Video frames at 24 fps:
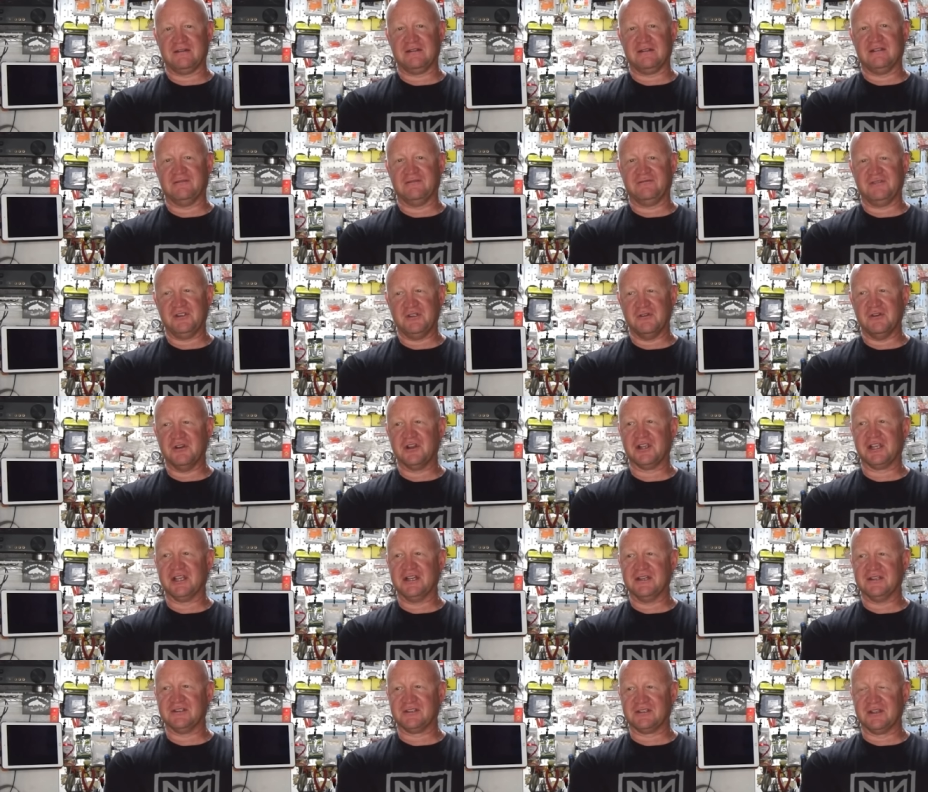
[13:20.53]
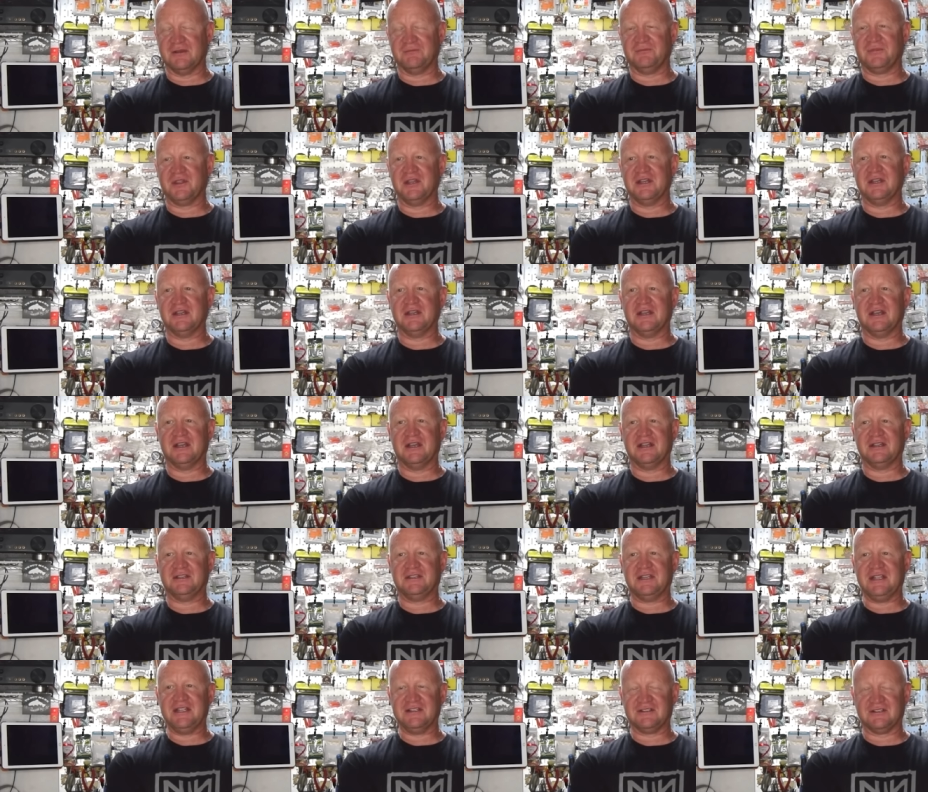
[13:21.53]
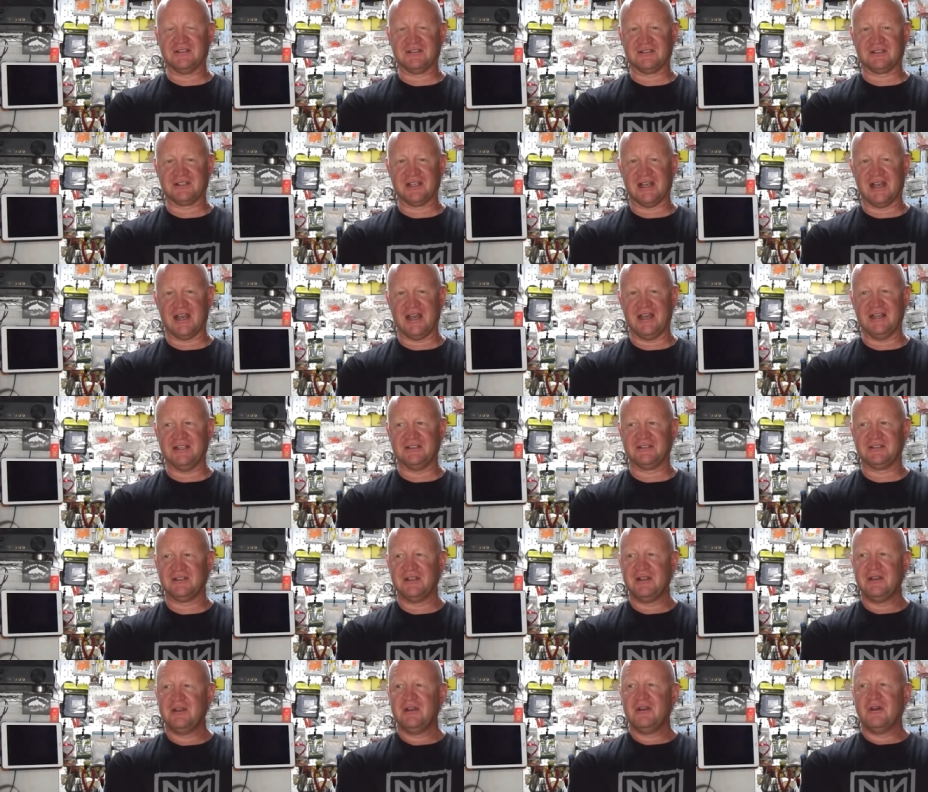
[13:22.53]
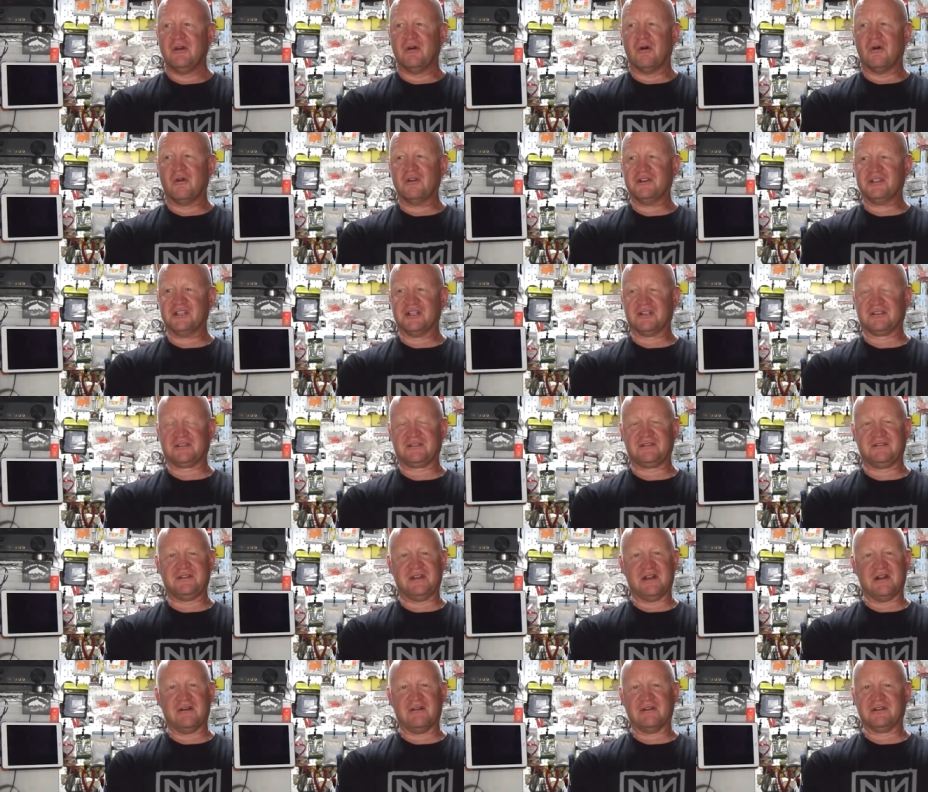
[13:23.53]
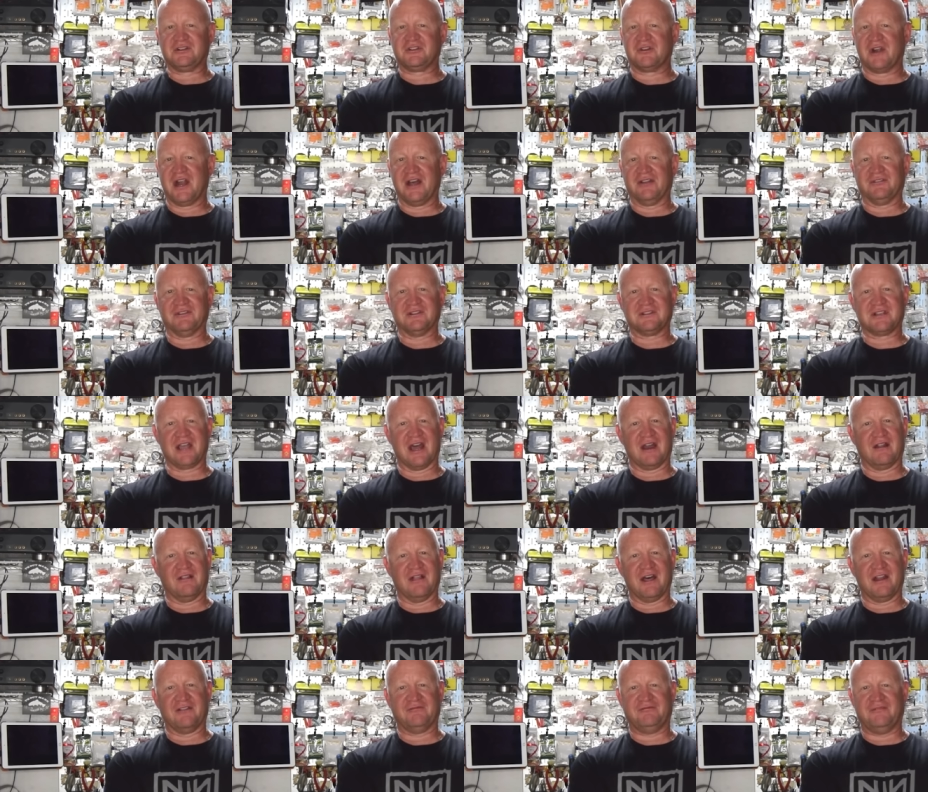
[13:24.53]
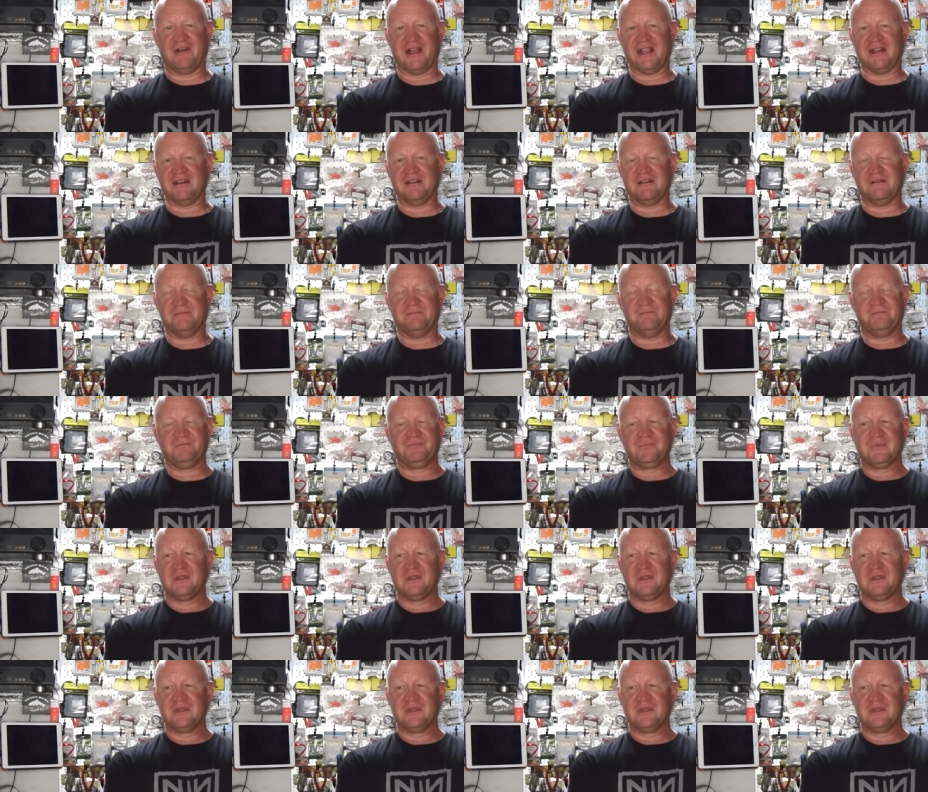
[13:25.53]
If you hook into something decent size, or just, you know, a trout that's got a lot of fight in them,